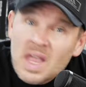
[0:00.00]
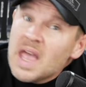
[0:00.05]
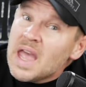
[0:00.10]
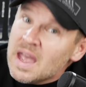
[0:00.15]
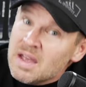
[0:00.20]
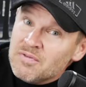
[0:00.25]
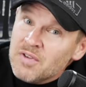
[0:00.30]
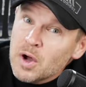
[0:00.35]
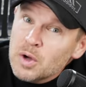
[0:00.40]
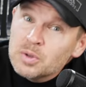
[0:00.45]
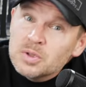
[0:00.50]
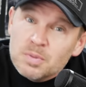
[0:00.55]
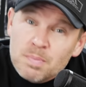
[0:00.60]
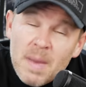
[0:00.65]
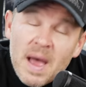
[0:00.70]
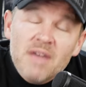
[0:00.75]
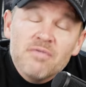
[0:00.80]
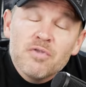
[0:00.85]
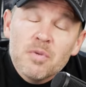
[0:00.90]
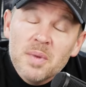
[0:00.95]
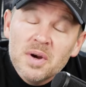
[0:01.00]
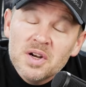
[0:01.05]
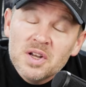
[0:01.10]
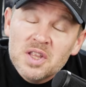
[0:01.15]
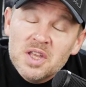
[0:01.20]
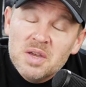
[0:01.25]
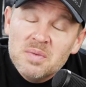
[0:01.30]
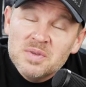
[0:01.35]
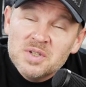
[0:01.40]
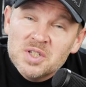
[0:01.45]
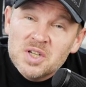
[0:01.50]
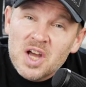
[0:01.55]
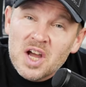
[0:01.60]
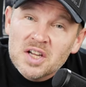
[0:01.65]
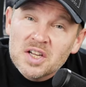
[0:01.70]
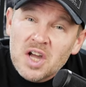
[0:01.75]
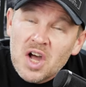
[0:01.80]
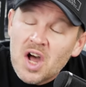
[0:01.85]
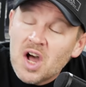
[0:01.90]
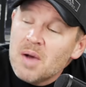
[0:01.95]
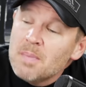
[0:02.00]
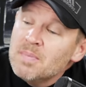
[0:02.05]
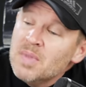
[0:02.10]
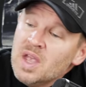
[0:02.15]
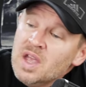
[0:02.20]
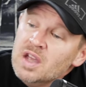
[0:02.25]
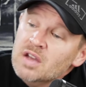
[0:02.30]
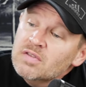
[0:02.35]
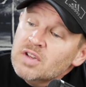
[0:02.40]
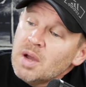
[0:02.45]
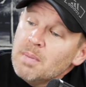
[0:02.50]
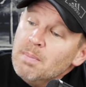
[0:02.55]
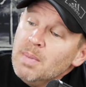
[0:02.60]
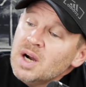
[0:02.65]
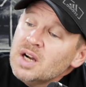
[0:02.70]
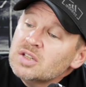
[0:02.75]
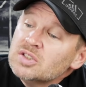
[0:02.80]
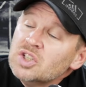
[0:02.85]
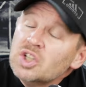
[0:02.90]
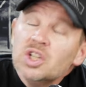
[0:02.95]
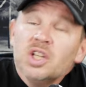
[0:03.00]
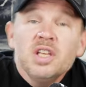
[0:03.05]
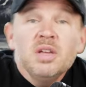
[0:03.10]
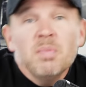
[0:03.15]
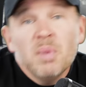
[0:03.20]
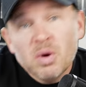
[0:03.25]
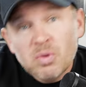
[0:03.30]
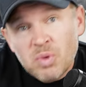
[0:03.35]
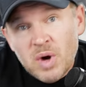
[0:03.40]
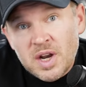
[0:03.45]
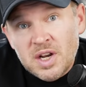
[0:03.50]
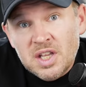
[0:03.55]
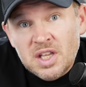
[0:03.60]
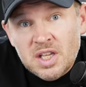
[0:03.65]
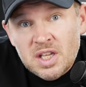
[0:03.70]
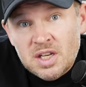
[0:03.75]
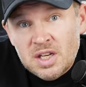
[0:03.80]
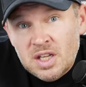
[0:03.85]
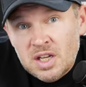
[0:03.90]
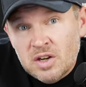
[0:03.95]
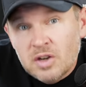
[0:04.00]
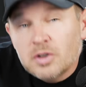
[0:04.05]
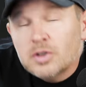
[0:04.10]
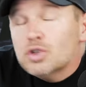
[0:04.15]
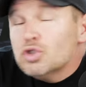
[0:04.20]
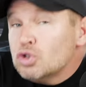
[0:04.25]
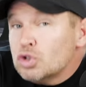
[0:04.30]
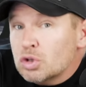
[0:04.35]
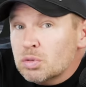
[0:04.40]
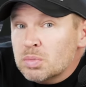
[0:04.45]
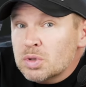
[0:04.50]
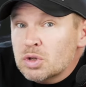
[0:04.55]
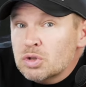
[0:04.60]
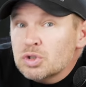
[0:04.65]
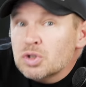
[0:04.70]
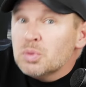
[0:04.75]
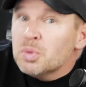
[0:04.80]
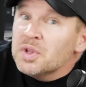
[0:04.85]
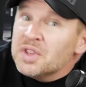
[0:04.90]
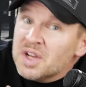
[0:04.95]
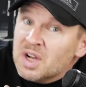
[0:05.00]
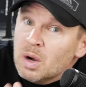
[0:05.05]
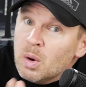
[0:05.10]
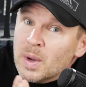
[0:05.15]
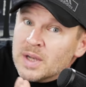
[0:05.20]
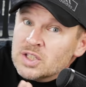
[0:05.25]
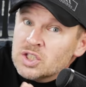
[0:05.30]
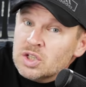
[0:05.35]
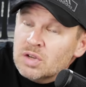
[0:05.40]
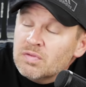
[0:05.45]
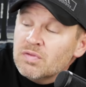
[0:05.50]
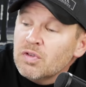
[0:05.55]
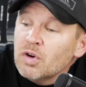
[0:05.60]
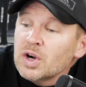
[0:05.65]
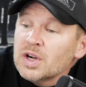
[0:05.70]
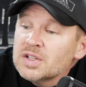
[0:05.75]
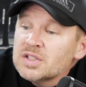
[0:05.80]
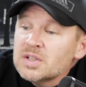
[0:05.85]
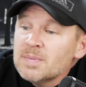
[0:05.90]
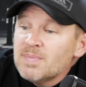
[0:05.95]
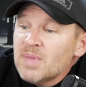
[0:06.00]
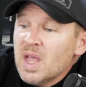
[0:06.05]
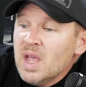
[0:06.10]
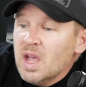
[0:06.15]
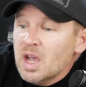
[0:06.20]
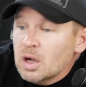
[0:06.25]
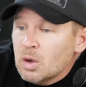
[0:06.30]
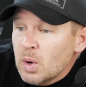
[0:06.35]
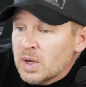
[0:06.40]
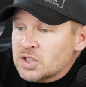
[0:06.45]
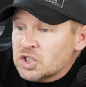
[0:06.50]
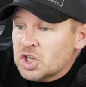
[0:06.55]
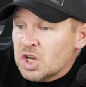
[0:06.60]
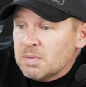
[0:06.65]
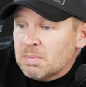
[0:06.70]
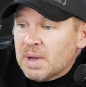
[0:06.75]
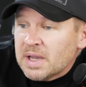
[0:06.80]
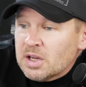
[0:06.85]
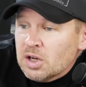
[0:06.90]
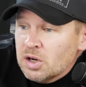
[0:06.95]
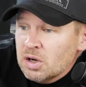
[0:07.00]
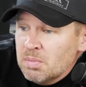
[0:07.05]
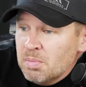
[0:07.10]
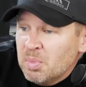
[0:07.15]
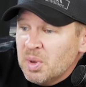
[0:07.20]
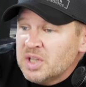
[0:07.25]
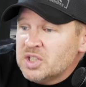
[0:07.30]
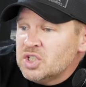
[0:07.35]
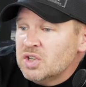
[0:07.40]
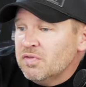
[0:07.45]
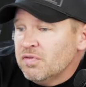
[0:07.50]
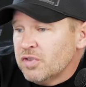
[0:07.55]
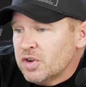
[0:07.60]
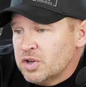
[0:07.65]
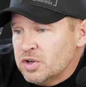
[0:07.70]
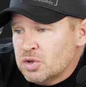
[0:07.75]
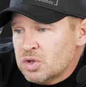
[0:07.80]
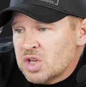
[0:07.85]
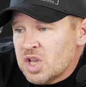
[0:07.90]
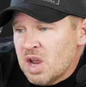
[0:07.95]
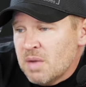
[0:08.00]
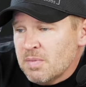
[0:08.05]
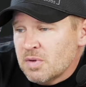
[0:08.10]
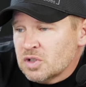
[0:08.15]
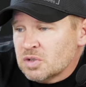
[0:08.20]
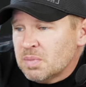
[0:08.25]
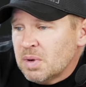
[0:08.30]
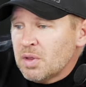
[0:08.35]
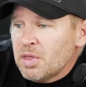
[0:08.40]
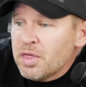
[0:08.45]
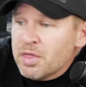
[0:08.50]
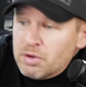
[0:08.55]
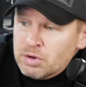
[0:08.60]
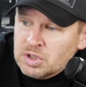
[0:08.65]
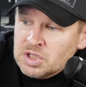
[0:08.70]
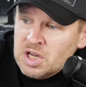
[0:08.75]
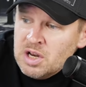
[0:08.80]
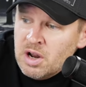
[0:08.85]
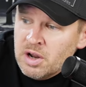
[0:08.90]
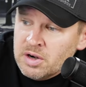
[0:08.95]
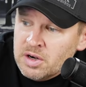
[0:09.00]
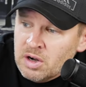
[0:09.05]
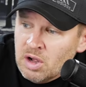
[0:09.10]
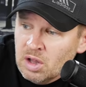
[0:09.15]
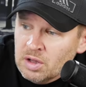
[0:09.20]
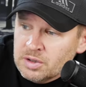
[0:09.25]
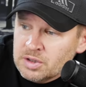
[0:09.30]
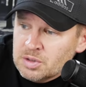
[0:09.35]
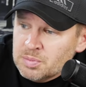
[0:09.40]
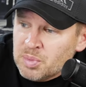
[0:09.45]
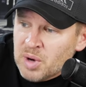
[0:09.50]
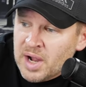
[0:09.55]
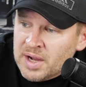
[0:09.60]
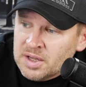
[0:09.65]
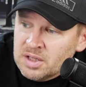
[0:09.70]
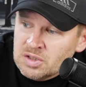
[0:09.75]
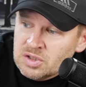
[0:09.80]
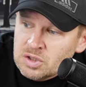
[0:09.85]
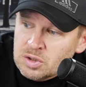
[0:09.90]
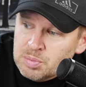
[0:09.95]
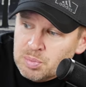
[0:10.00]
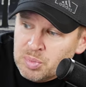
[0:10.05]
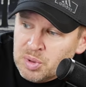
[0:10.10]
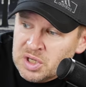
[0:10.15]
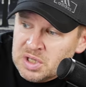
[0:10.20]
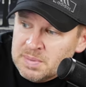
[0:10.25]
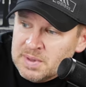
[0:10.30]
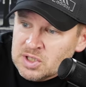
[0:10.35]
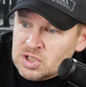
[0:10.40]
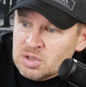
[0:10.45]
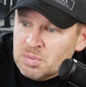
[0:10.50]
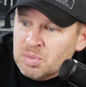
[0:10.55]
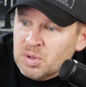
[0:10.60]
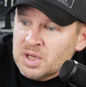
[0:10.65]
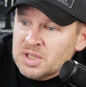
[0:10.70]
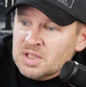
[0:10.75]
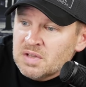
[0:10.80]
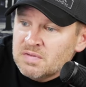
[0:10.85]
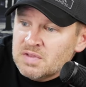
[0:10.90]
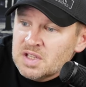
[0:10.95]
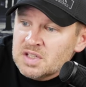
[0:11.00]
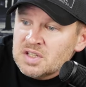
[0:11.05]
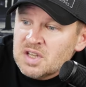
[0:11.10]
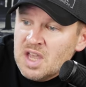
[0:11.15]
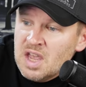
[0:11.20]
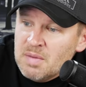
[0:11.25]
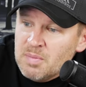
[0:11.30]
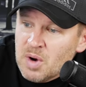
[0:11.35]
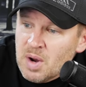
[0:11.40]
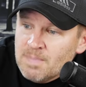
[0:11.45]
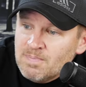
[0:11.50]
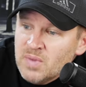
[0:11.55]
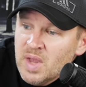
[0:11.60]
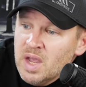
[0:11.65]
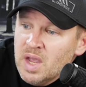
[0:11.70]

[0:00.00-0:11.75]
Hey folks, Matt from Art of the Image dot com. I've got Mark Deleba writing in here, YouTube user, with a question for us. Question, my current budget for a new camera is about thirteen hundred dollars, brackets, pretty much the price of this camera.